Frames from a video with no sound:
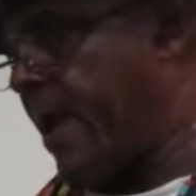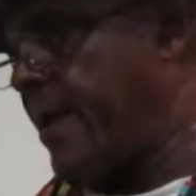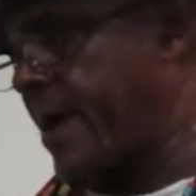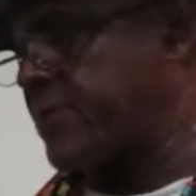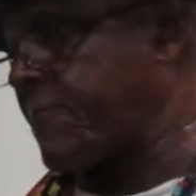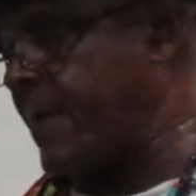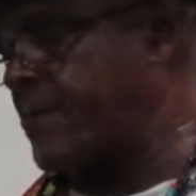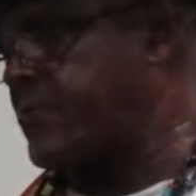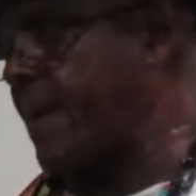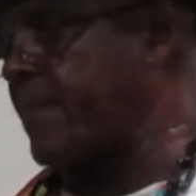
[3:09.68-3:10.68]
and
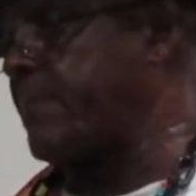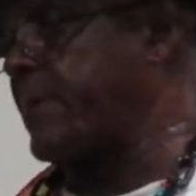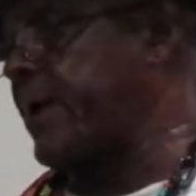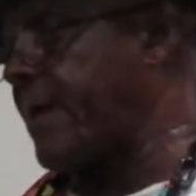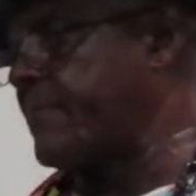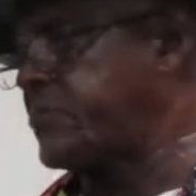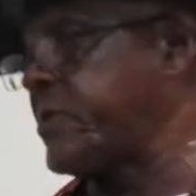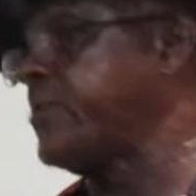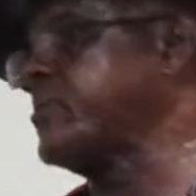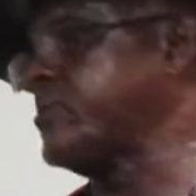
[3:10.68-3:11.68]
ex-offenders helping to become
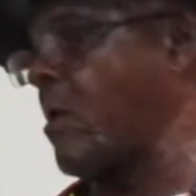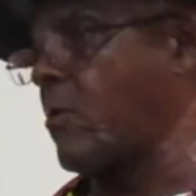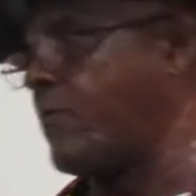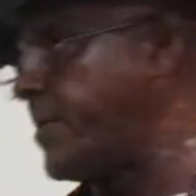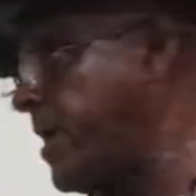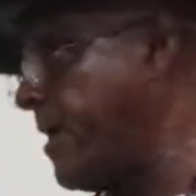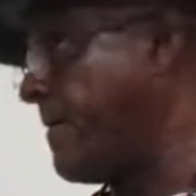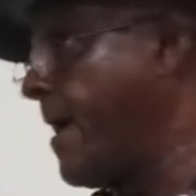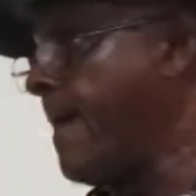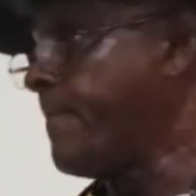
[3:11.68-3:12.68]
citizens all over
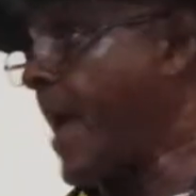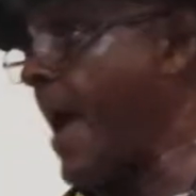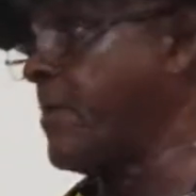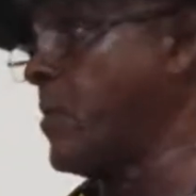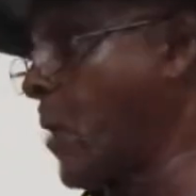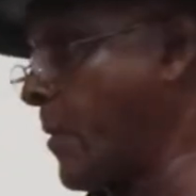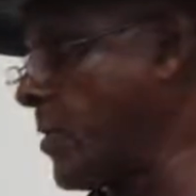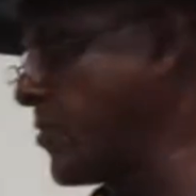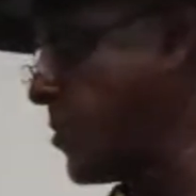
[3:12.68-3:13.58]
again? How can we work with those